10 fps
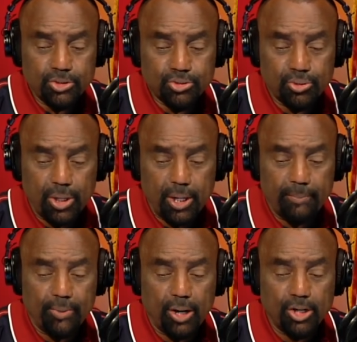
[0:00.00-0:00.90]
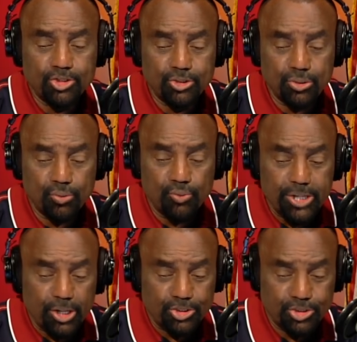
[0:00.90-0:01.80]
Trump
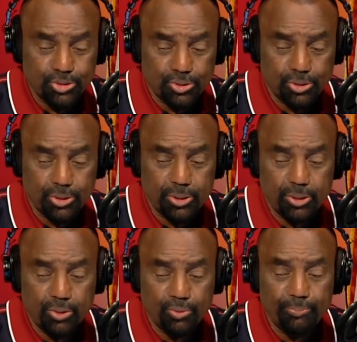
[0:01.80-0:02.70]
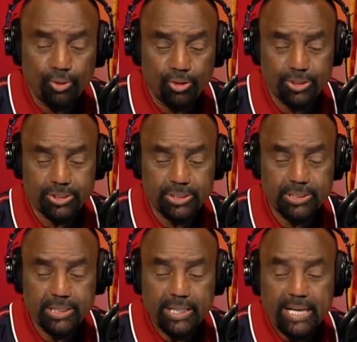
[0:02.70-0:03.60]
reassured
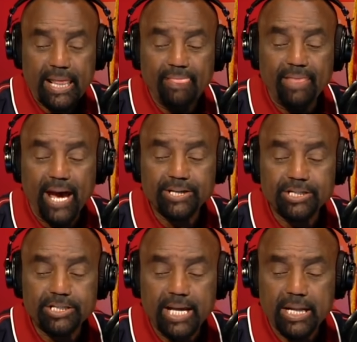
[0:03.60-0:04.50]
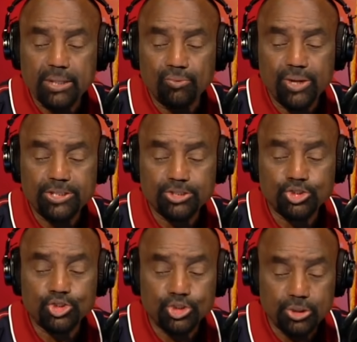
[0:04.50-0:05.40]
reporters that the declaration
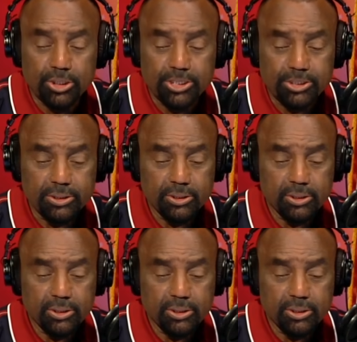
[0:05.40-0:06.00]
stood,